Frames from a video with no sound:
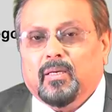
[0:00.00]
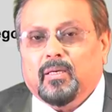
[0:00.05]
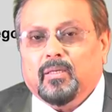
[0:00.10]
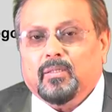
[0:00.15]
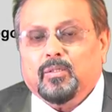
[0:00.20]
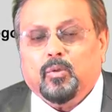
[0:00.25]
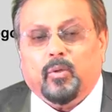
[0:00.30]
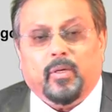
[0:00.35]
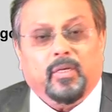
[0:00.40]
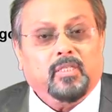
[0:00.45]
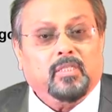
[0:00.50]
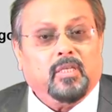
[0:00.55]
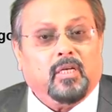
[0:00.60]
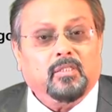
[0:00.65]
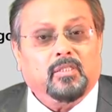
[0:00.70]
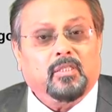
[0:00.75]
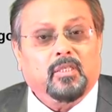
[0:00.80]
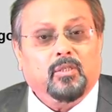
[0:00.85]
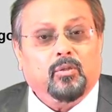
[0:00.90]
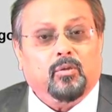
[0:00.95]
So, it is
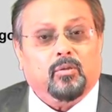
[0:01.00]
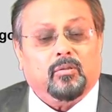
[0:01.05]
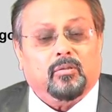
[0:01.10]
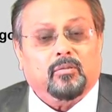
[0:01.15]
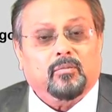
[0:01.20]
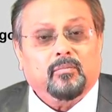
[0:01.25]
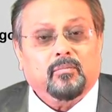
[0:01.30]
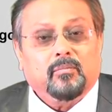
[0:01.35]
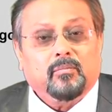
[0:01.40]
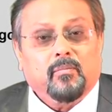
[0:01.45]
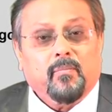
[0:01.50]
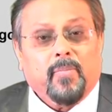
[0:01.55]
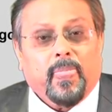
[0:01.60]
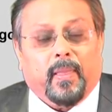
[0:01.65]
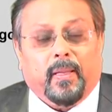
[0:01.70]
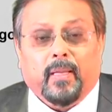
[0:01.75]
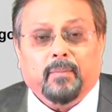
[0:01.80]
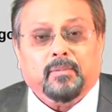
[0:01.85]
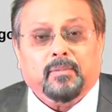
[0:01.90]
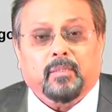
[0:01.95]
unscheduled.
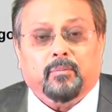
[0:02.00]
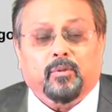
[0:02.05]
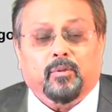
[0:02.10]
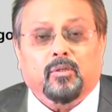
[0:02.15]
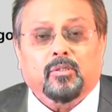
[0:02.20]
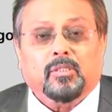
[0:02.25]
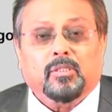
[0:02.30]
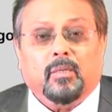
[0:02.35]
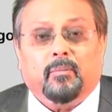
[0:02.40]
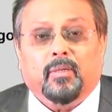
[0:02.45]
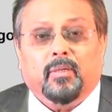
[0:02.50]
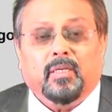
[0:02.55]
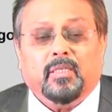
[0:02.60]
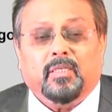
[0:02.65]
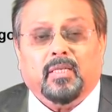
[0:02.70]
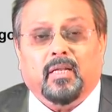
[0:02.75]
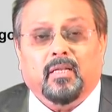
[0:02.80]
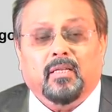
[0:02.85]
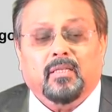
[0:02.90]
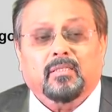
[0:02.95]
If suppose somebody
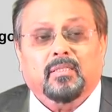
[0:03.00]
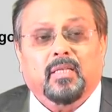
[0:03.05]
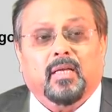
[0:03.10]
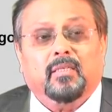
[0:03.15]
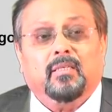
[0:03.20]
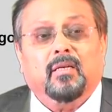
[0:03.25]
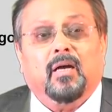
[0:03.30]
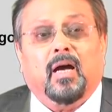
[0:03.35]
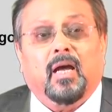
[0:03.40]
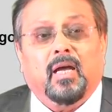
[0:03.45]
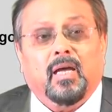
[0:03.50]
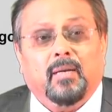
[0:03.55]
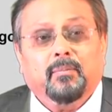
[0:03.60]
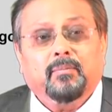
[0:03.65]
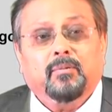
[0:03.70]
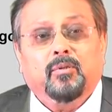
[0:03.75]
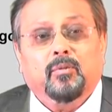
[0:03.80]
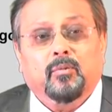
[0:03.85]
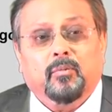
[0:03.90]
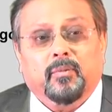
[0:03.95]
tells that I
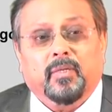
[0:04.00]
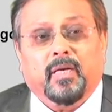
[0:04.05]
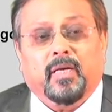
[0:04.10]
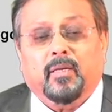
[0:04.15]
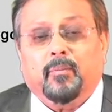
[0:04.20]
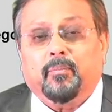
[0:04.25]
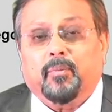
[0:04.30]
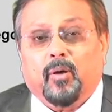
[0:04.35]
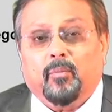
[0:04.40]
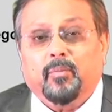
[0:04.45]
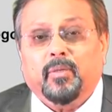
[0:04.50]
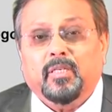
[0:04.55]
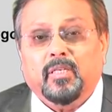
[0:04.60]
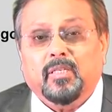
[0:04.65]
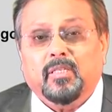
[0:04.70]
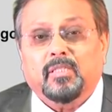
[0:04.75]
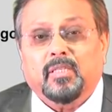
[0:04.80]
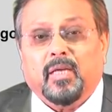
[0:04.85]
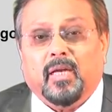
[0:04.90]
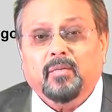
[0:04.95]
have to get a property
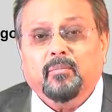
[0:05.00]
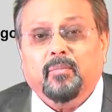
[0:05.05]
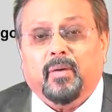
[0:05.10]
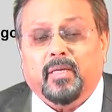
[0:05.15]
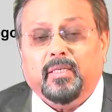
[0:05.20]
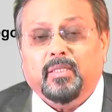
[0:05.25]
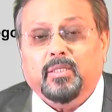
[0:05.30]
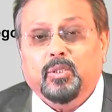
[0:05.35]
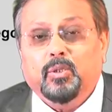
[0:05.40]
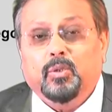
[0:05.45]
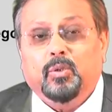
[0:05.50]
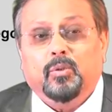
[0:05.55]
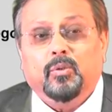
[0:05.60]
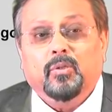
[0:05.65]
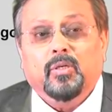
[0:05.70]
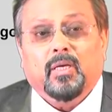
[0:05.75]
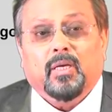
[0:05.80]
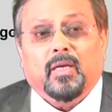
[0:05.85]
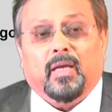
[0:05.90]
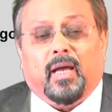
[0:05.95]
designed by you
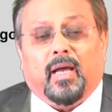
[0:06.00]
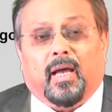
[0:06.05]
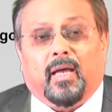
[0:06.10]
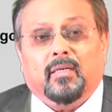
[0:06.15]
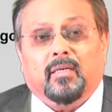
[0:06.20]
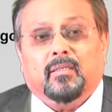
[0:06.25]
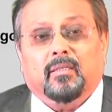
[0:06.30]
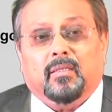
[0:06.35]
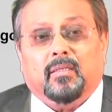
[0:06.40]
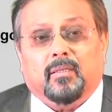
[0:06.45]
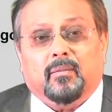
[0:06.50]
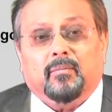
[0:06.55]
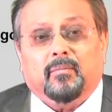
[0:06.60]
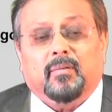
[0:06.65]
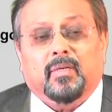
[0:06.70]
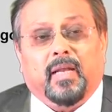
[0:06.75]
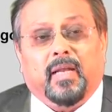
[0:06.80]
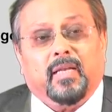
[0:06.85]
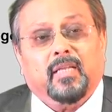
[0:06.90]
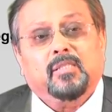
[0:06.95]
and
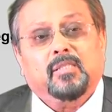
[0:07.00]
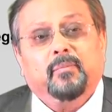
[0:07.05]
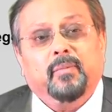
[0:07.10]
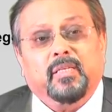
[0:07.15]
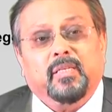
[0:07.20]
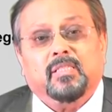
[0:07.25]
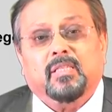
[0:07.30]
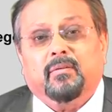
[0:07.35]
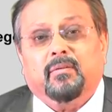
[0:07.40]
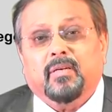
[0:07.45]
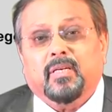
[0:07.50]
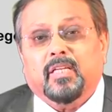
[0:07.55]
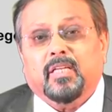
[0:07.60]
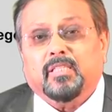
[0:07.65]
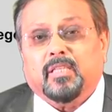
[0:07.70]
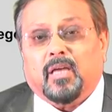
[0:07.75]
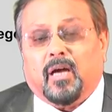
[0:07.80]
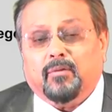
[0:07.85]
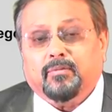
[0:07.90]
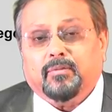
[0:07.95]
let us meet 7 days
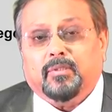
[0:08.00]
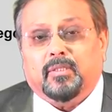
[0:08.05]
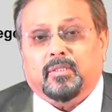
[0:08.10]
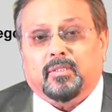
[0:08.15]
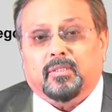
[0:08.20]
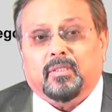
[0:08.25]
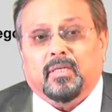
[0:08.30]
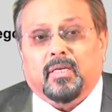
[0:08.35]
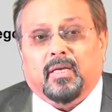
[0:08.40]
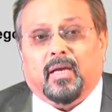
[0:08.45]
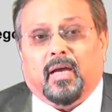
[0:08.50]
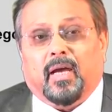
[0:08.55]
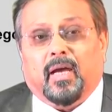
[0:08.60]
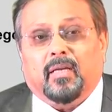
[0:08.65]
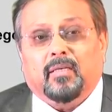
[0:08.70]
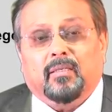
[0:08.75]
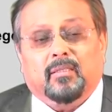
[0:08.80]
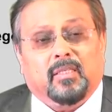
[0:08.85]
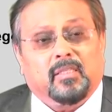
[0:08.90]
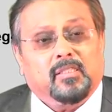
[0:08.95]
after,
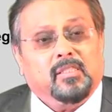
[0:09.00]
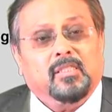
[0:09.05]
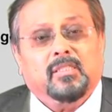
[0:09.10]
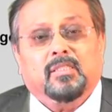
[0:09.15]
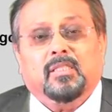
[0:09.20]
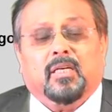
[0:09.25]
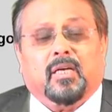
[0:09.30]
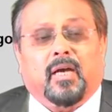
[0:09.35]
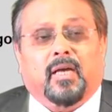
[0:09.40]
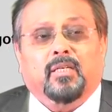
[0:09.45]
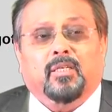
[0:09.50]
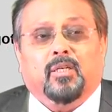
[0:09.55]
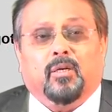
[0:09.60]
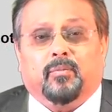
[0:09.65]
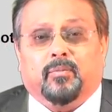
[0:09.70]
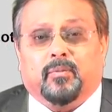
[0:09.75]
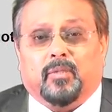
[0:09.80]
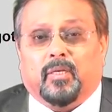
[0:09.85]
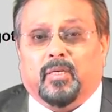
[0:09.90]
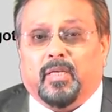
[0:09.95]
and this is the kind
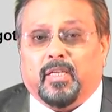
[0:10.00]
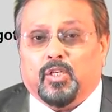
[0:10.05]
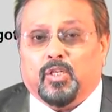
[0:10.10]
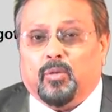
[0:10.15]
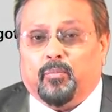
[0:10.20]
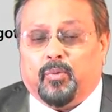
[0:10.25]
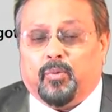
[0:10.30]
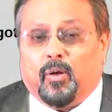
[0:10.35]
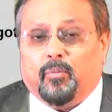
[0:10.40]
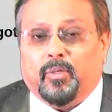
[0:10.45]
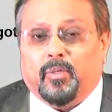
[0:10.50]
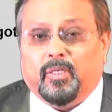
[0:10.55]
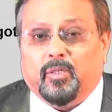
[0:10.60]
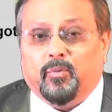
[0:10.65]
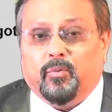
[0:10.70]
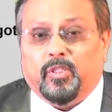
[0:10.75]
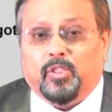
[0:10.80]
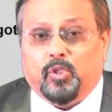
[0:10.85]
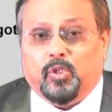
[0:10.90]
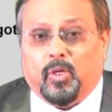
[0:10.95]
of the nature of property
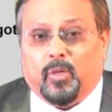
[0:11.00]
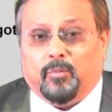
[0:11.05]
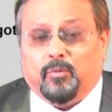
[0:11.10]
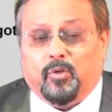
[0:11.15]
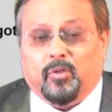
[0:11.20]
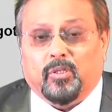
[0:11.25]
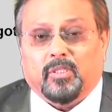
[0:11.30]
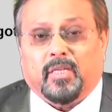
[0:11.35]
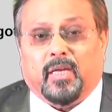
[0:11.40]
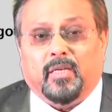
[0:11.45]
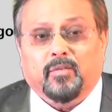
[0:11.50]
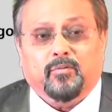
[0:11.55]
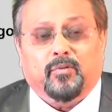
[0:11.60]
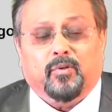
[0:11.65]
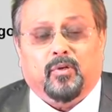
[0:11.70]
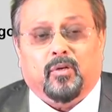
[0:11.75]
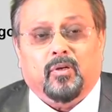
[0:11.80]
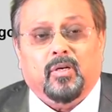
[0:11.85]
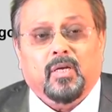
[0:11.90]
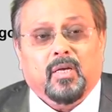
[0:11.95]
which you have to design
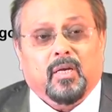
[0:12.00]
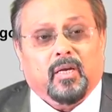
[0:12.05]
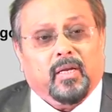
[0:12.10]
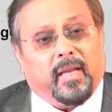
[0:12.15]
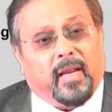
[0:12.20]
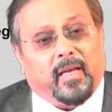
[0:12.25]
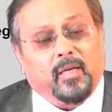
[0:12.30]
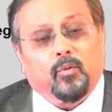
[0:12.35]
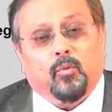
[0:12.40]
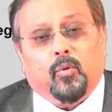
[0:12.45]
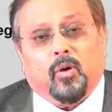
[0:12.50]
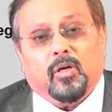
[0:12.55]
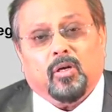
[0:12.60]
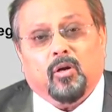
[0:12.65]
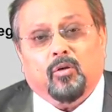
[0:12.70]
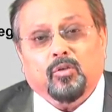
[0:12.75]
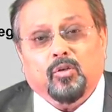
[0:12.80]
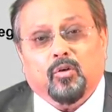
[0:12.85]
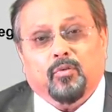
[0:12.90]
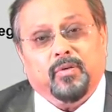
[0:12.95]
for, can you work
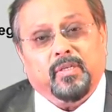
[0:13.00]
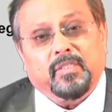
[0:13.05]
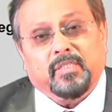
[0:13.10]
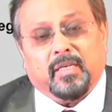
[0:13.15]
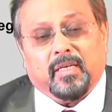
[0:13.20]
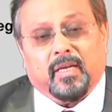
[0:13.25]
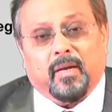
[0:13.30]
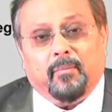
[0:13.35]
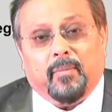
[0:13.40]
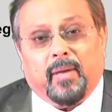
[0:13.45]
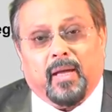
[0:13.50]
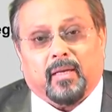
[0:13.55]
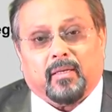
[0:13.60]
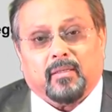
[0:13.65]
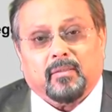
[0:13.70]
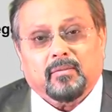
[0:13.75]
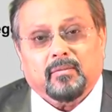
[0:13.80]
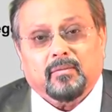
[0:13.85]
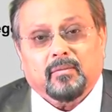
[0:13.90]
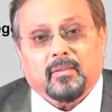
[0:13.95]
out your fees and come back?
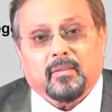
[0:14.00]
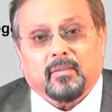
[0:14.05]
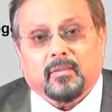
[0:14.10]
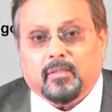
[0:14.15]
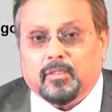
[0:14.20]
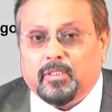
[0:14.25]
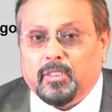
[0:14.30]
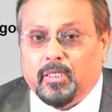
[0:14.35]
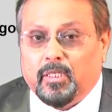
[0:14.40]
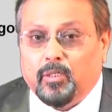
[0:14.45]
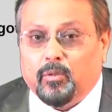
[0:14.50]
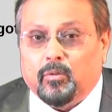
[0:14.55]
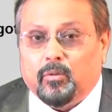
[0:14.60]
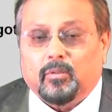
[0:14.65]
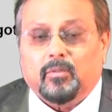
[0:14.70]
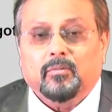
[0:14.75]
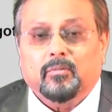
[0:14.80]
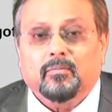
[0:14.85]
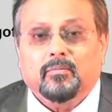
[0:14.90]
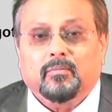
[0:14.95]
Scheduled.